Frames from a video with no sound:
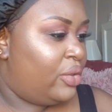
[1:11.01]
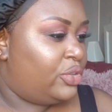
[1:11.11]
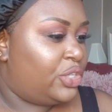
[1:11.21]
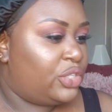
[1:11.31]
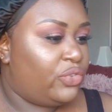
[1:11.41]

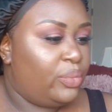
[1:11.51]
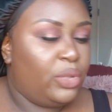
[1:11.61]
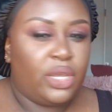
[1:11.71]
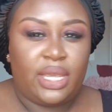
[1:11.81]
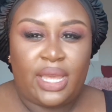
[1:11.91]
Just from
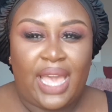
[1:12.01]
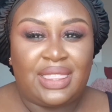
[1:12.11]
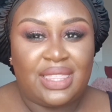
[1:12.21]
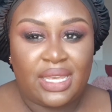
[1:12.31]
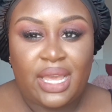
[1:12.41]
looking, I
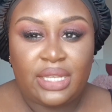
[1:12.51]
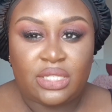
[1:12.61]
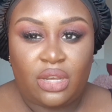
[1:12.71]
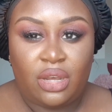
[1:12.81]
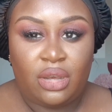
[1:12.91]
think I
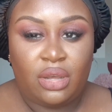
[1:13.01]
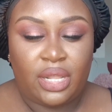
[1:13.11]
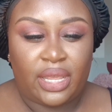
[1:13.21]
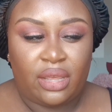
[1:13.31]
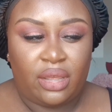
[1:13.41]
saw
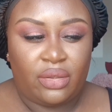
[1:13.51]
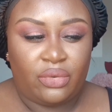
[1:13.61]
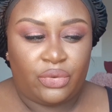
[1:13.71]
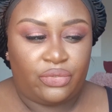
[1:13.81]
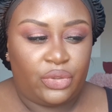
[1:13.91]
like a
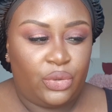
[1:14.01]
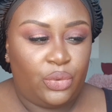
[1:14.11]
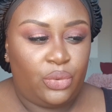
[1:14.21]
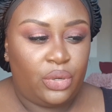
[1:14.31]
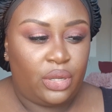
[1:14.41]

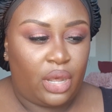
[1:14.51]
review